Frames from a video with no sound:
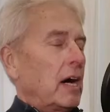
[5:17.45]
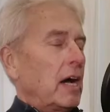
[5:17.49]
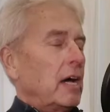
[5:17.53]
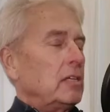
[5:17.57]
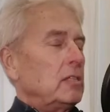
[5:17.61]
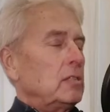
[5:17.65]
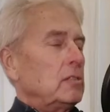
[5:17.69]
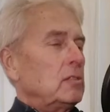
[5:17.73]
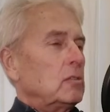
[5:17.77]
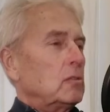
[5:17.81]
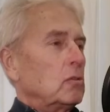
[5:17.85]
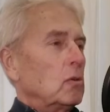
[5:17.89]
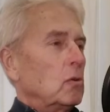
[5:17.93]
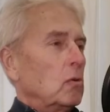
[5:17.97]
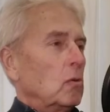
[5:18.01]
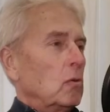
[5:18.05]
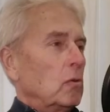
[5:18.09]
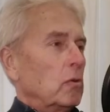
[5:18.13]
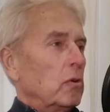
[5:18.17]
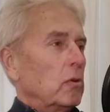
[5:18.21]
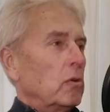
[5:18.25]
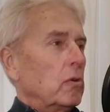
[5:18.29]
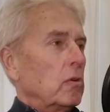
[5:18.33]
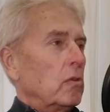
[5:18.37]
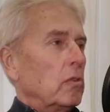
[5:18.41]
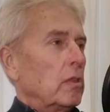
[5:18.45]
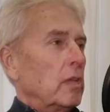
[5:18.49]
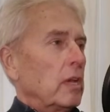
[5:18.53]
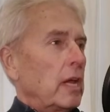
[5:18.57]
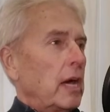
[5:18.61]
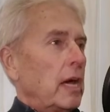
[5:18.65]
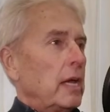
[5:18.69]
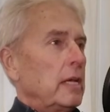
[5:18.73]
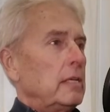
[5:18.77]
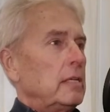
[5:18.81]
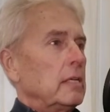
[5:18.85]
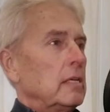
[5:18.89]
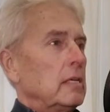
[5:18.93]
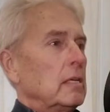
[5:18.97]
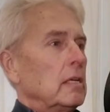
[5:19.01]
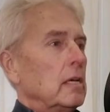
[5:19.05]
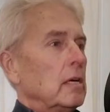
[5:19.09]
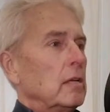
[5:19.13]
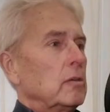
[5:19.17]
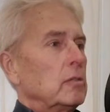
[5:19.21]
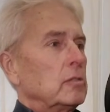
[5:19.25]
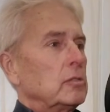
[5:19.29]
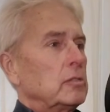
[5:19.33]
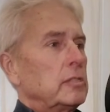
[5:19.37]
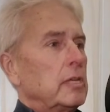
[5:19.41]
I told her that I didn't
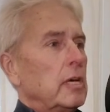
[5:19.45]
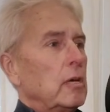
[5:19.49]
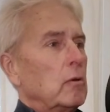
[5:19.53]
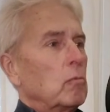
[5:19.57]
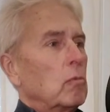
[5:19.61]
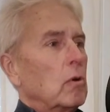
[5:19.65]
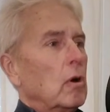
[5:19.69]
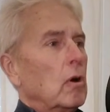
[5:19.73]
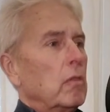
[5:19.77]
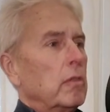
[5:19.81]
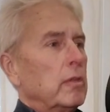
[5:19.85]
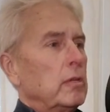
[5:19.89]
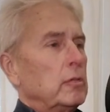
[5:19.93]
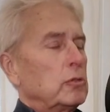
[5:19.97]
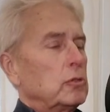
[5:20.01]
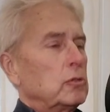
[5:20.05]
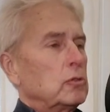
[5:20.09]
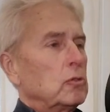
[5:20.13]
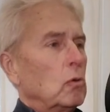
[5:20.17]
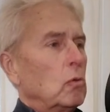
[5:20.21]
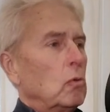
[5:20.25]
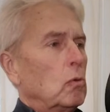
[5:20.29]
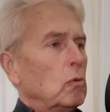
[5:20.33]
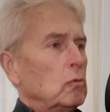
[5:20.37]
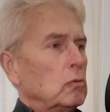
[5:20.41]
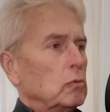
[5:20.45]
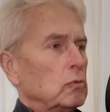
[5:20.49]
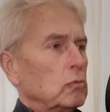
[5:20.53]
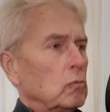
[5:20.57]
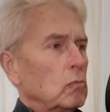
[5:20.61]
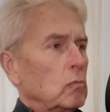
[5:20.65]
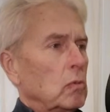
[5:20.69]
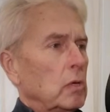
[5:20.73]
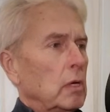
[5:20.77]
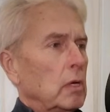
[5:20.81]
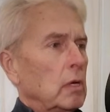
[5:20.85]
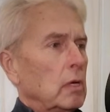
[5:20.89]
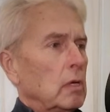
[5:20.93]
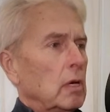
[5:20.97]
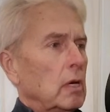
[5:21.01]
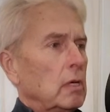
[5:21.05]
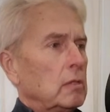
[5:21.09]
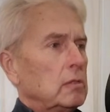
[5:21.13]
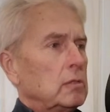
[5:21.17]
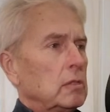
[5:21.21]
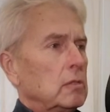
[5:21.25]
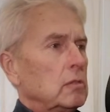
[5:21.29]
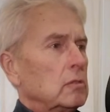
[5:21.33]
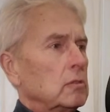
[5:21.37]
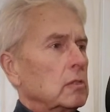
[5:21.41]
understand where all these souls went. I
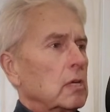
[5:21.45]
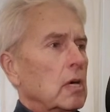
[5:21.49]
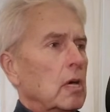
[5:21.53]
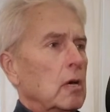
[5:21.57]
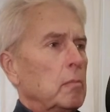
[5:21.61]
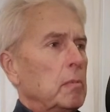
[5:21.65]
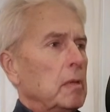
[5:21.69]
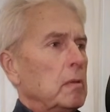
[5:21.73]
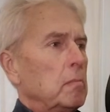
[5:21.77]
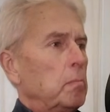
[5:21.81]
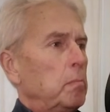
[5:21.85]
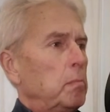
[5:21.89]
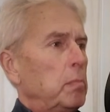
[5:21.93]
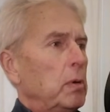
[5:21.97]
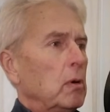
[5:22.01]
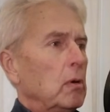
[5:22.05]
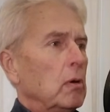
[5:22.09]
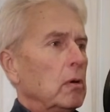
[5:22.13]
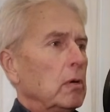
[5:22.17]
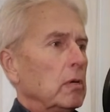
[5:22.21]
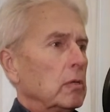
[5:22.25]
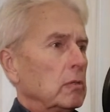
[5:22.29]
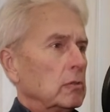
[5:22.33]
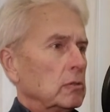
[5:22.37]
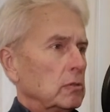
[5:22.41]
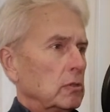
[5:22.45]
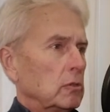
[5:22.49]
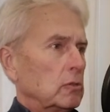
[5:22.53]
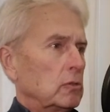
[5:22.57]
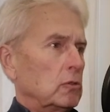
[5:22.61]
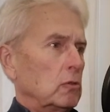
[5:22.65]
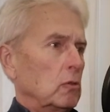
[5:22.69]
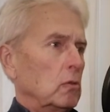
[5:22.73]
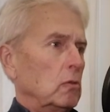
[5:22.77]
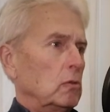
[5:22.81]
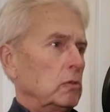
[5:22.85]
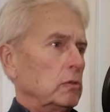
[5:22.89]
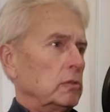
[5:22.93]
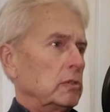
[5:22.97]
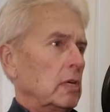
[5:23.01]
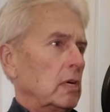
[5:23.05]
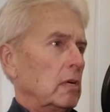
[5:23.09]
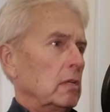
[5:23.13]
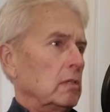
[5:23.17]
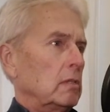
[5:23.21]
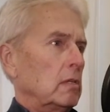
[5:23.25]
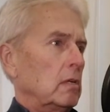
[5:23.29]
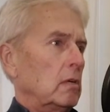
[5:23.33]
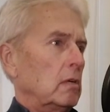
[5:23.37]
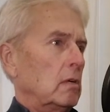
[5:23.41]
said, there's got to be billions of souls
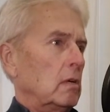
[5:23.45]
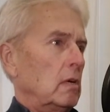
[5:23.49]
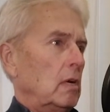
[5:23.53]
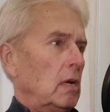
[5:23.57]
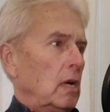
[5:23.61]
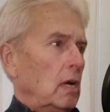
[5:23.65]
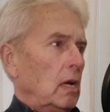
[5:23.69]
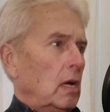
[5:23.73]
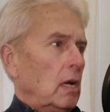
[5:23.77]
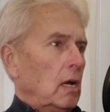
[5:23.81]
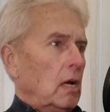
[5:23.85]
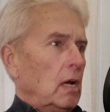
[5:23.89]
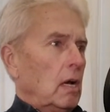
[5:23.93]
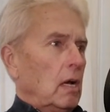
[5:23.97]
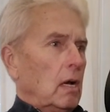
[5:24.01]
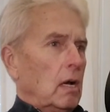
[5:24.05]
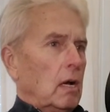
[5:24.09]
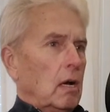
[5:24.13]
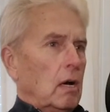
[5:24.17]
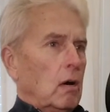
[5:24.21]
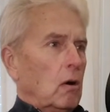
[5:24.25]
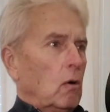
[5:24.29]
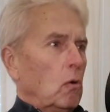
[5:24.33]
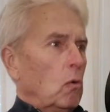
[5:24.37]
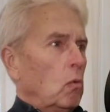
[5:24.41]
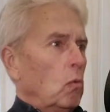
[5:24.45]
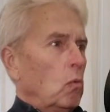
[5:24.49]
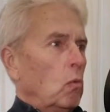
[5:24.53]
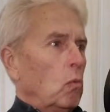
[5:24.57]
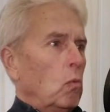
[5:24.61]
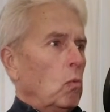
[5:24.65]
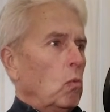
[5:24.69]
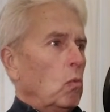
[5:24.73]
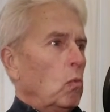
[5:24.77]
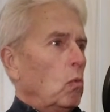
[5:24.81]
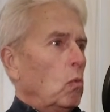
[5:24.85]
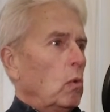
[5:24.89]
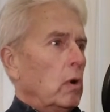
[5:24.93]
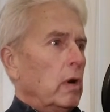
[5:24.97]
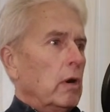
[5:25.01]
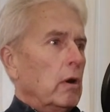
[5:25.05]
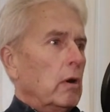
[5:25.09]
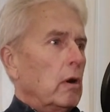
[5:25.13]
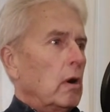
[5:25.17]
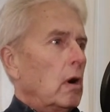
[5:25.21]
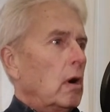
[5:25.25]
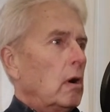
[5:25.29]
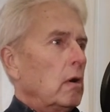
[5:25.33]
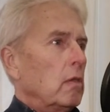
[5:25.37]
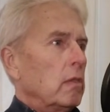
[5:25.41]
out there.
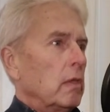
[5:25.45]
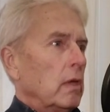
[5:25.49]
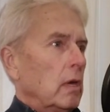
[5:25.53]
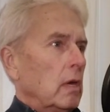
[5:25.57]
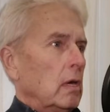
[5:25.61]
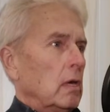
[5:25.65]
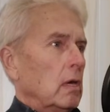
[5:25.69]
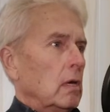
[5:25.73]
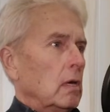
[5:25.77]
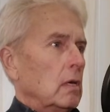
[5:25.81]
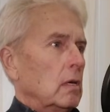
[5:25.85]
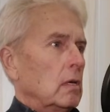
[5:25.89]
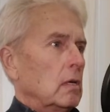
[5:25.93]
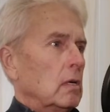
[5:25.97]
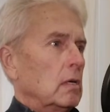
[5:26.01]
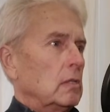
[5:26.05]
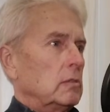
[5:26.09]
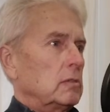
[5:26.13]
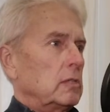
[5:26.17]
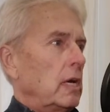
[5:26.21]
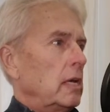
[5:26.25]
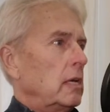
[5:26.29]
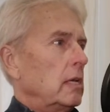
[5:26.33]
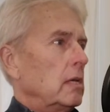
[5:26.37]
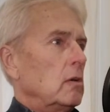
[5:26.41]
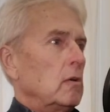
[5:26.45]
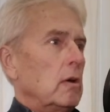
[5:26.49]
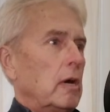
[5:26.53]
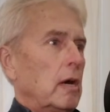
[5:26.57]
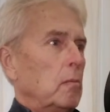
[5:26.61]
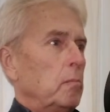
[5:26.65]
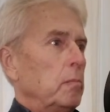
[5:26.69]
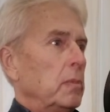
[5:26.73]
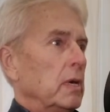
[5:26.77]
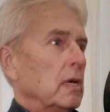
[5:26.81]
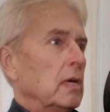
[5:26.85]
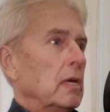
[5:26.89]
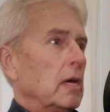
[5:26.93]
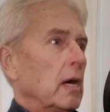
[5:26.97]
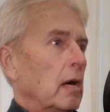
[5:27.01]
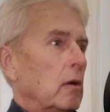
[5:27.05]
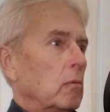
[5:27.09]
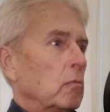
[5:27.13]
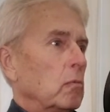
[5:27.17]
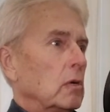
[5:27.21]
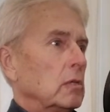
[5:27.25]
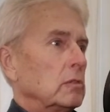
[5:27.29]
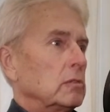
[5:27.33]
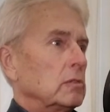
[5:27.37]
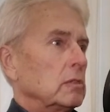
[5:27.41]
Where are they? Because I didn't know how big
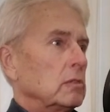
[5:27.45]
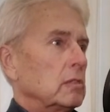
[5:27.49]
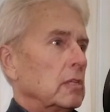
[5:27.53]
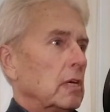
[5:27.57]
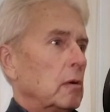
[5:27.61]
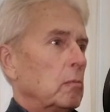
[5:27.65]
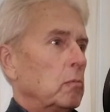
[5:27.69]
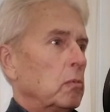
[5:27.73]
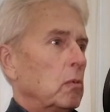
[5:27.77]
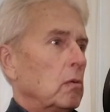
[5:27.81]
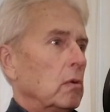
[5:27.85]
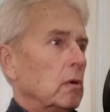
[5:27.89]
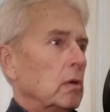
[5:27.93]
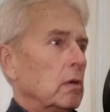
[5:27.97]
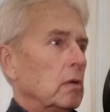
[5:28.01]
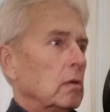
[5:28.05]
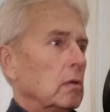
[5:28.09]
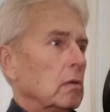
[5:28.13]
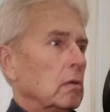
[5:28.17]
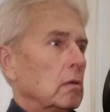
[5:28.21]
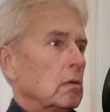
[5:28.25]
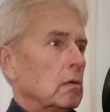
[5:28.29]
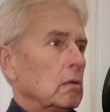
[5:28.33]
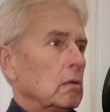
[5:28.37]
God was at that point.